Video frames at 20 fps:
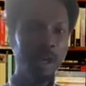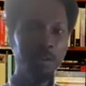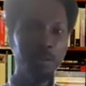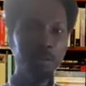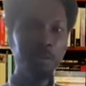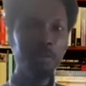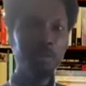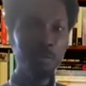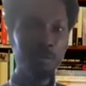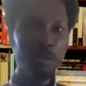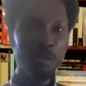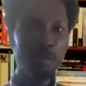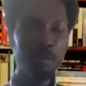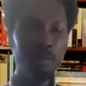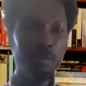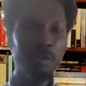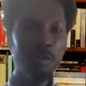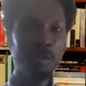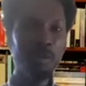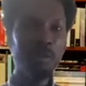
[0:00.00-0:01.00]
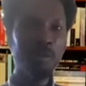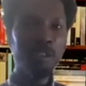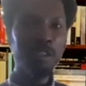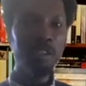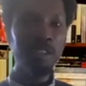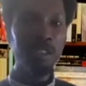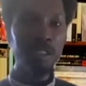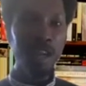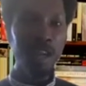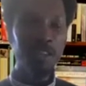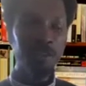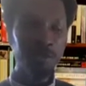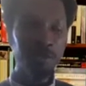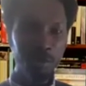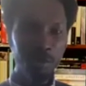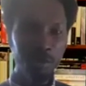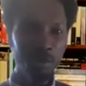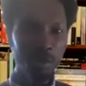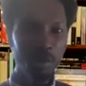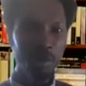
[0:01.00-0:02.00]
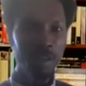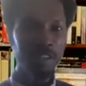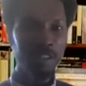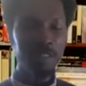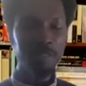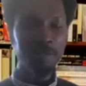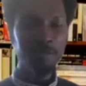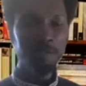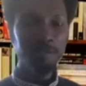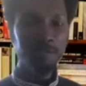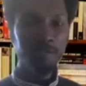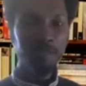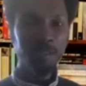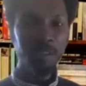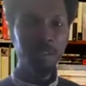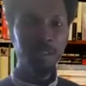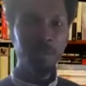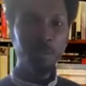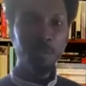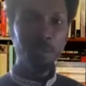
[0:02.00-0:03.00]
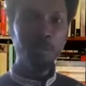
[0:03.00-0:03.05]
use of public money, which is the cash withdrawals. We